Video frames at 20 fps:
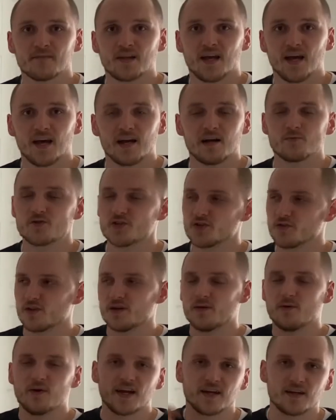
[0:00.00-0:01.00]
And I'm sure
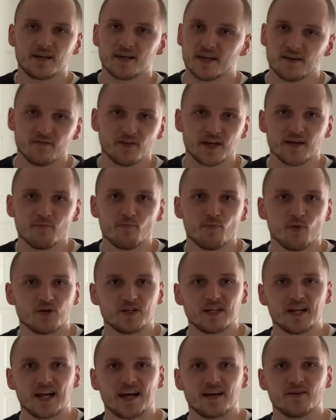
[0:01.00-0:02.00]
they were giving him
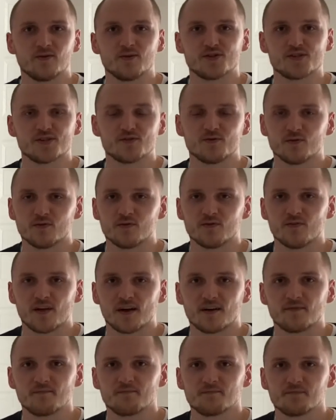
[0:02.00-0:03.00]
body language and all of
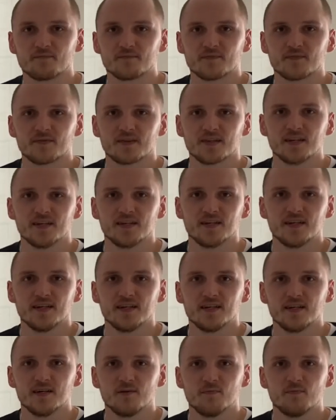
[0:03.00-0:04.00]

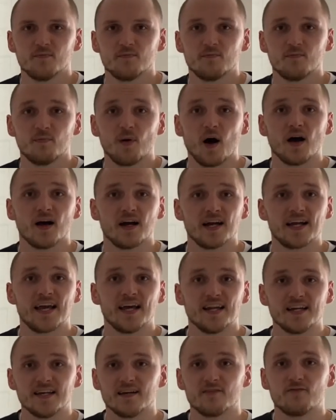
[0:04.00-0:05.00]
that. But
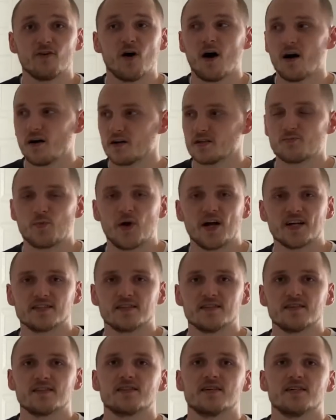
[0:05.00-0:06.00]
again, it harks back
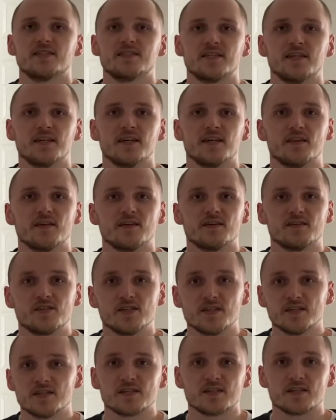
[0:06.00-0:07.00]
to this idea that
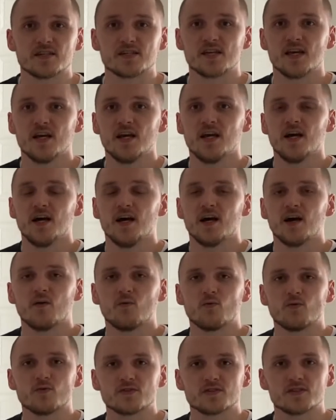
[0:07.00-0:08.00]
Jesus
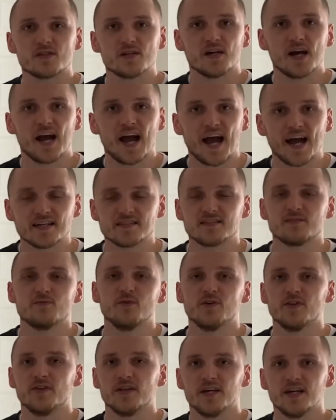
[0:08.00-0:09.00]
was
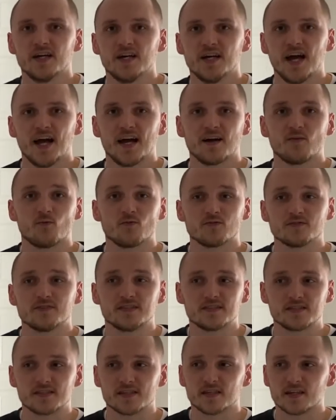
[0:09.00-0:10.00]
adamant and
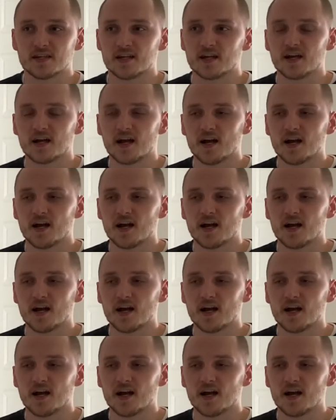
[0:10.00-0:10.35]
wanted to